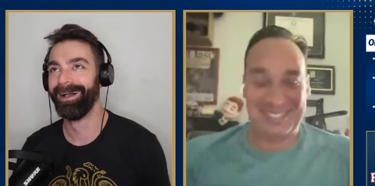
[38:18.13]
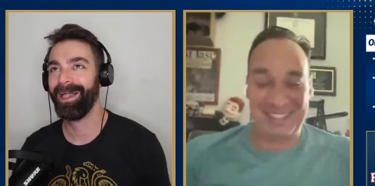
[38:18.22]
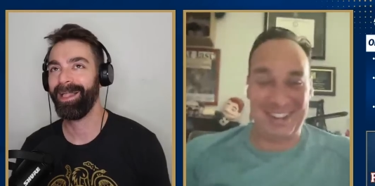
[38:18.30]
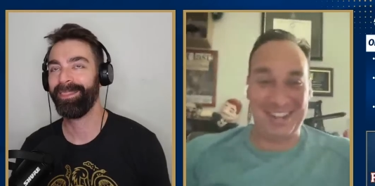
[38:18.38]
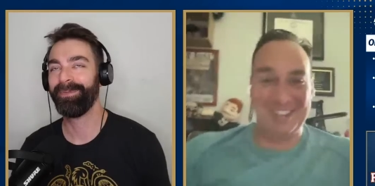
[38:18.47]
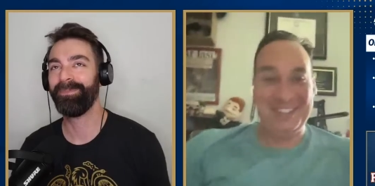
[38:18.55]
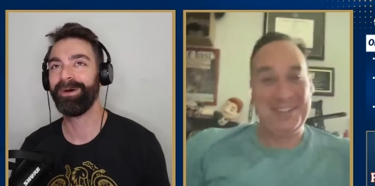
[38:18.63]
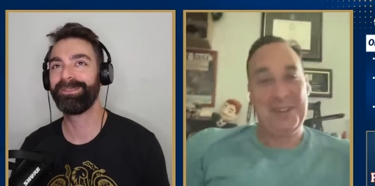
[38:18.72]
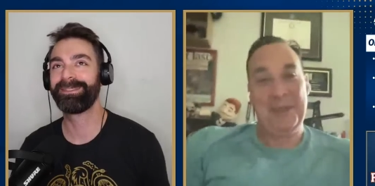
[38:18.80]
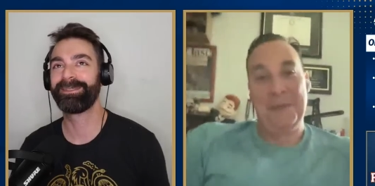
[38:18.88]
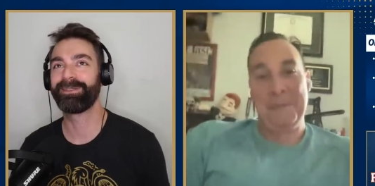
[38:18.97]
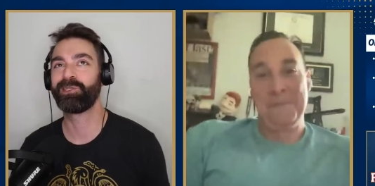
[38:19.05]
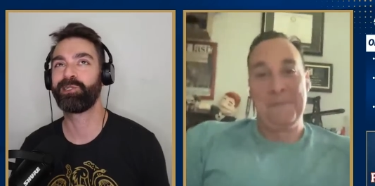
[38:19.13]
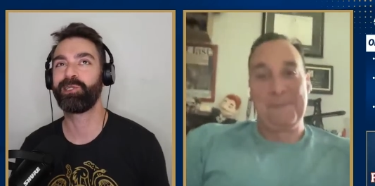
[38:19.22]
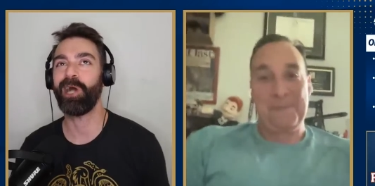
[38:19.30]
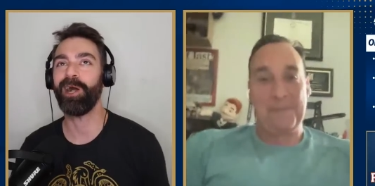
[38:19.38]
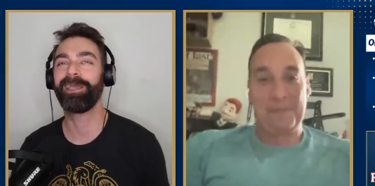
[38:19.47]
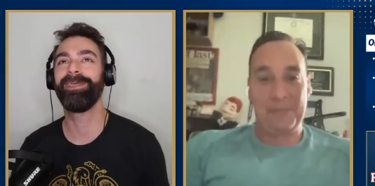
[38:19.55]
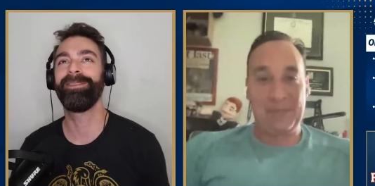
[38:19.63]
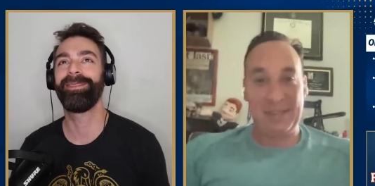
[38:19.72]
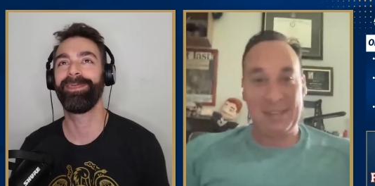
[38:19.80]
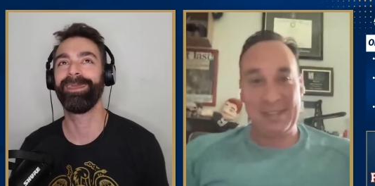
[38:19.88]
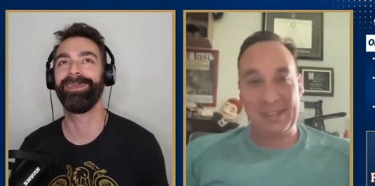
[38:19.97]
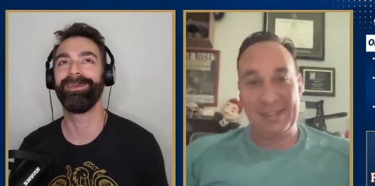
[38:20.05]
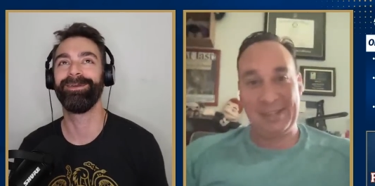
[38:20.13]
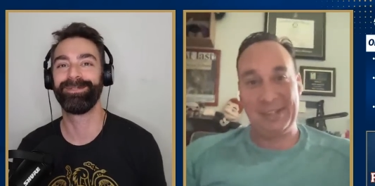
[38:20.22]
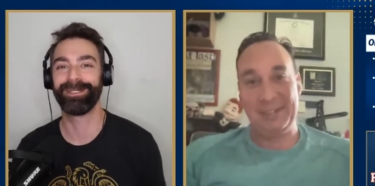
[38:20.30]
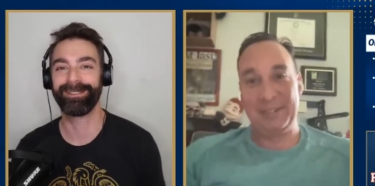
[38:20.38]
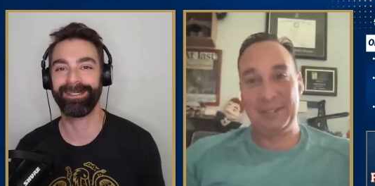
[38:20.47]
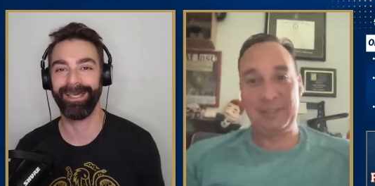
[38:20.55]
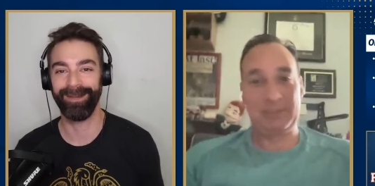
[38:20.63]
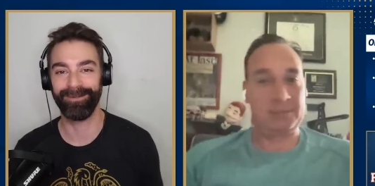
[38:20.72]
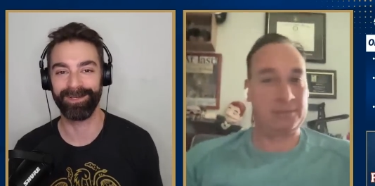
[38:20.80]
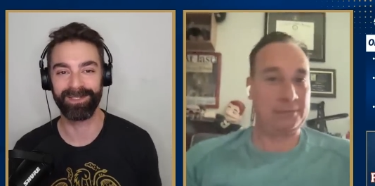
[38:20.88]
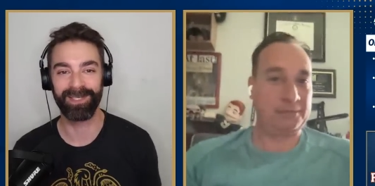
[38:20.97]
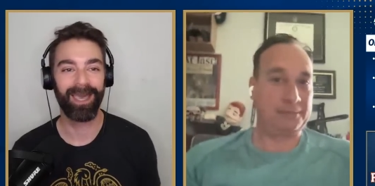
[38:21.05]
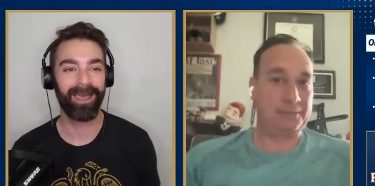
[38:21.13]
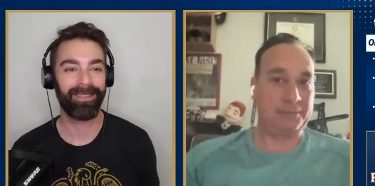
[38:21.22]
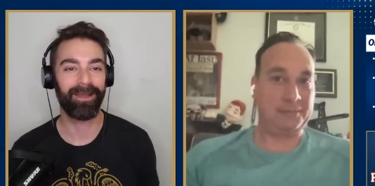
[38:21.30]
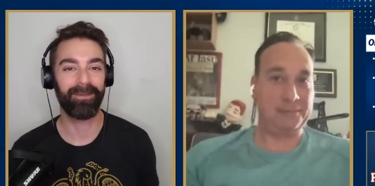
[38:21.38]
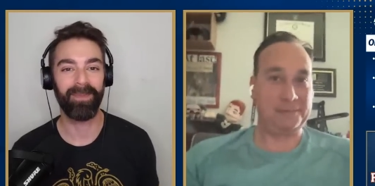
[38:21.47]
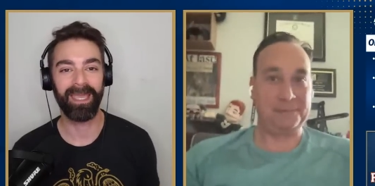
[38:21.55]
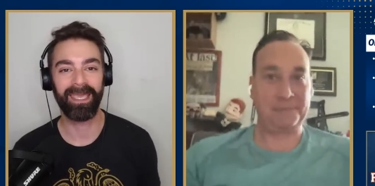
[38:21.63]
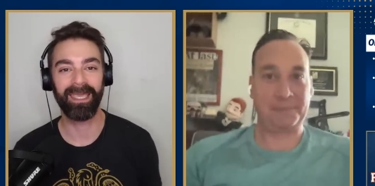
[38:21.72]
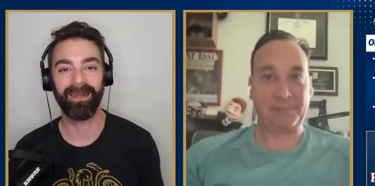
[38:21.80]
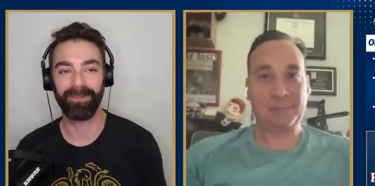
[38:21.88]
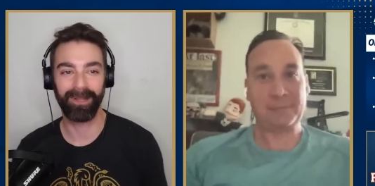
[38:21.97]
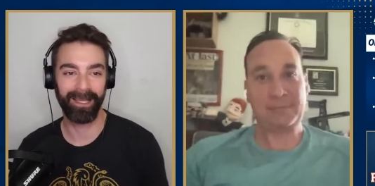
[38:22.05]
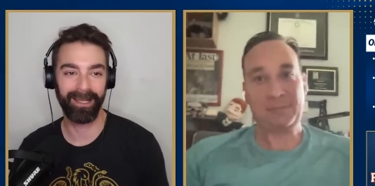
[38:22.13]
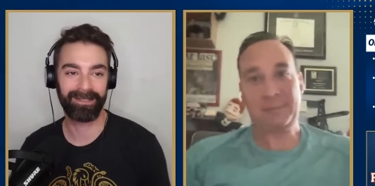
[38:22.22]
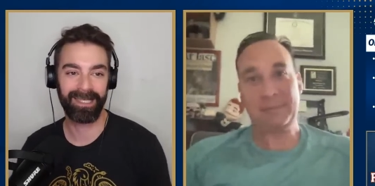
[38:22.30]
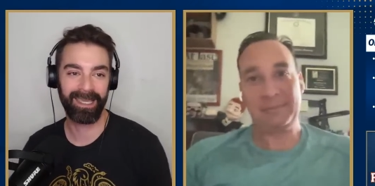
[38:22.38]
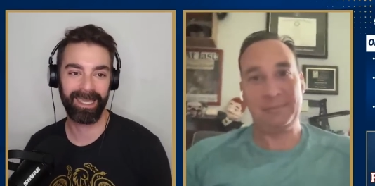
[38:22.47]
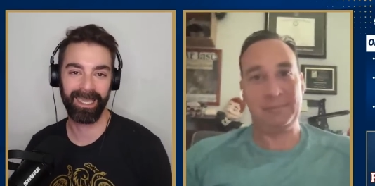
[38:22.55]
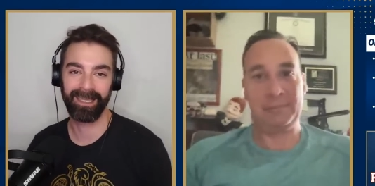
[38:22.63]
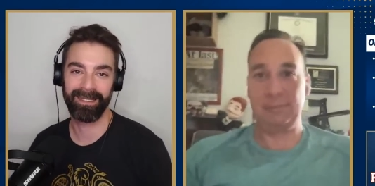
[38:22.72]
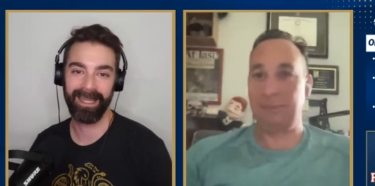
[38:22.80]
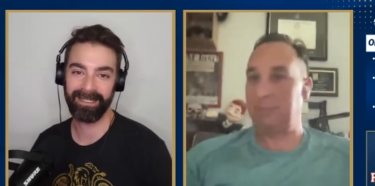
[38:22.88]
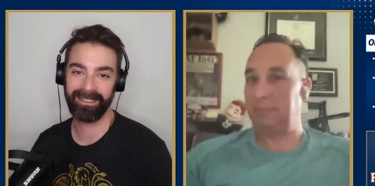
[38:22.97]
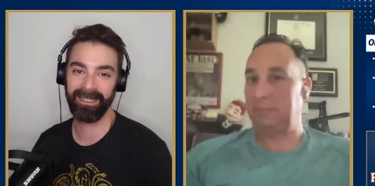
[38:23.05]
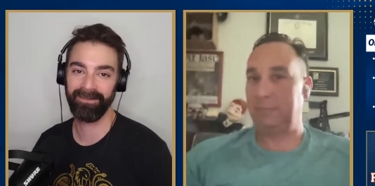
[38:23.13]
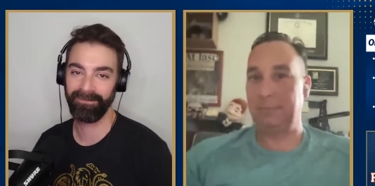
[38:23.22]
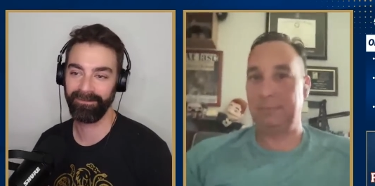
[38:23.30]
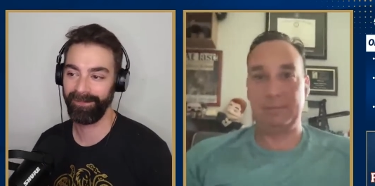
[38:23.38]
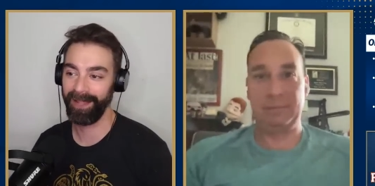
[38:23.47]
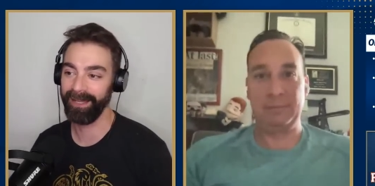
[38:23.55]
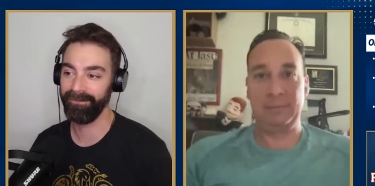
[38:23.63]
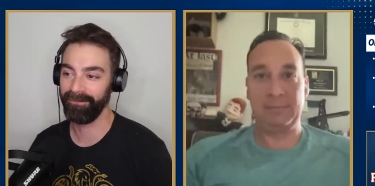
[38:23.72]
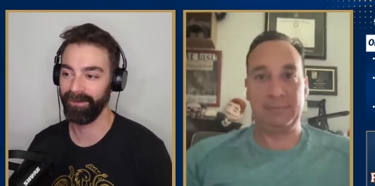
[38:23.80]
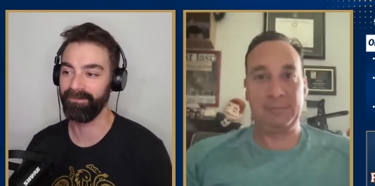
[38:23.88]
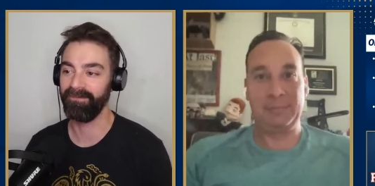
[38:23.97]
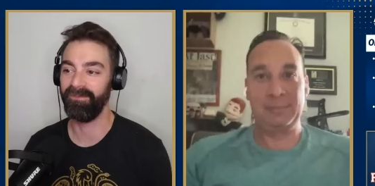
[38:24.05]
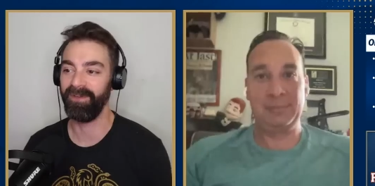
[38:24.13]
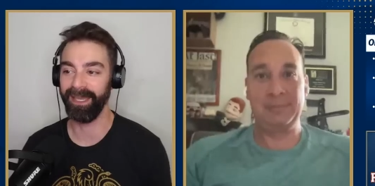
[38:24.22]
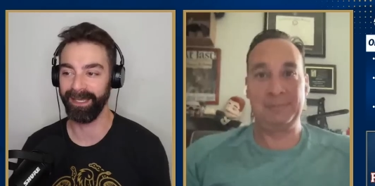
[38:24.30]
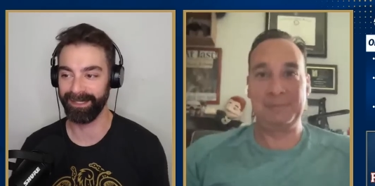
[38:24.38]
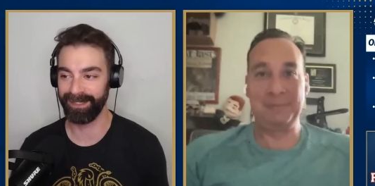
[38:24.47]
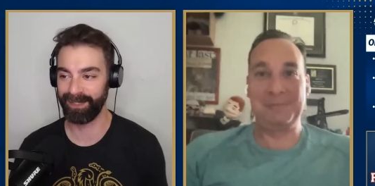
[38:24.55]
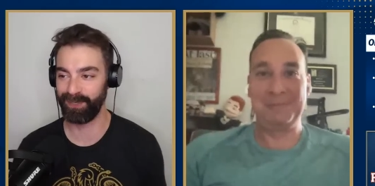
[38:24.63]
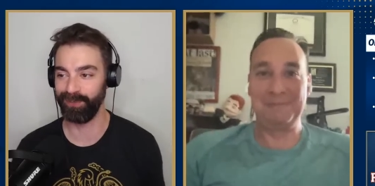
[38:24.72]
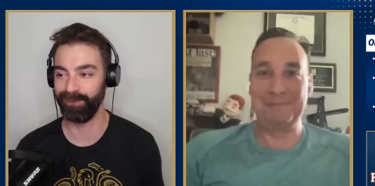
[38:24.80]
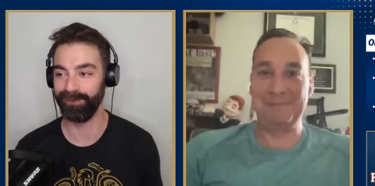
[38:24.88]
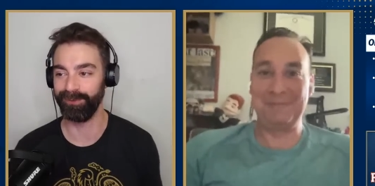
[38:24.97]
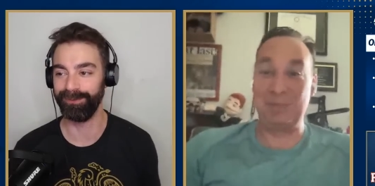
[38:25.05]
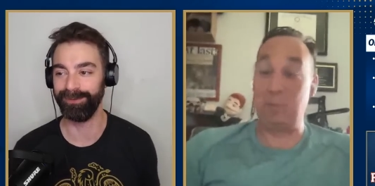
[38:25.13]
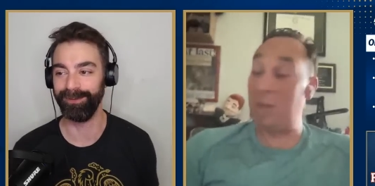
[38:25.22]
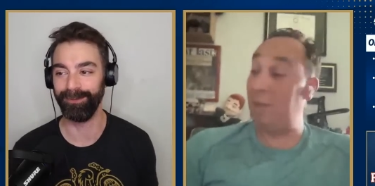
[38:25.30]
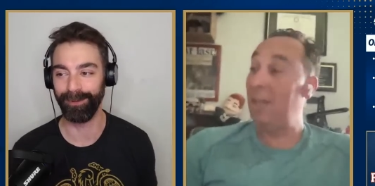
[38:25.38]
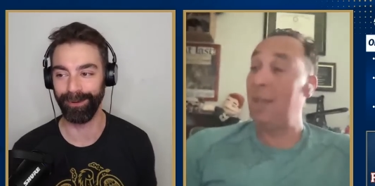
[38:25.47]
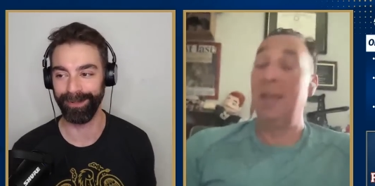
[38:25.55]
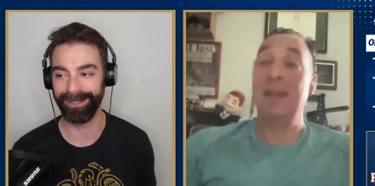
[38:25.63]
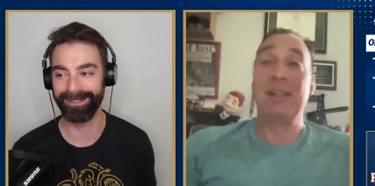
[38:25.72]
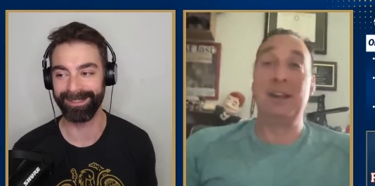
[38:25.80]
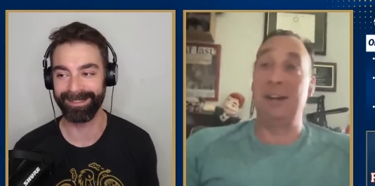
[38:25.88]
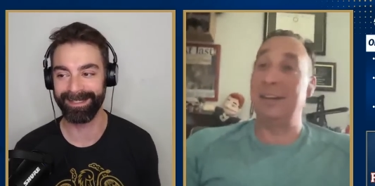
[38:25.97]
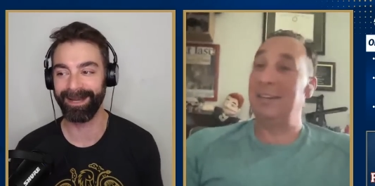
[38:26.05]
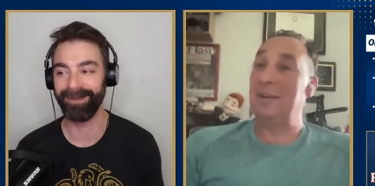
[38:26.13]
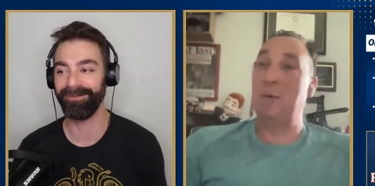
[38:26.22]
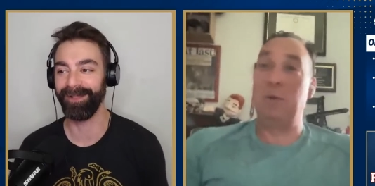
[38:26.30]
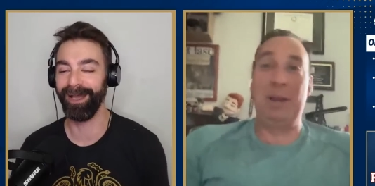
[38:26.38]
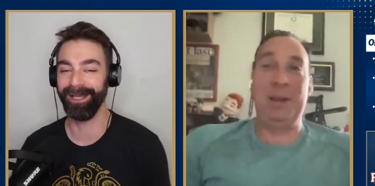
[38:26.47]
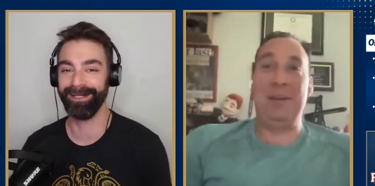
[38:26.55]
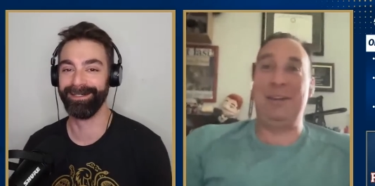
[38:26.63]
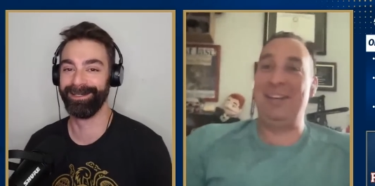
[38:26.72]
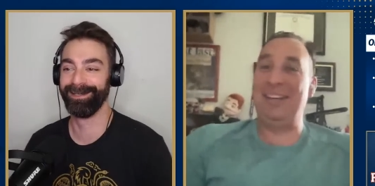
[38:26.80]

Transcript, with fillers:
Speaker 1: the most shocking thing you just said was they're making a player take a connecting flight from Vegas to well, New Orleans well, instead of flying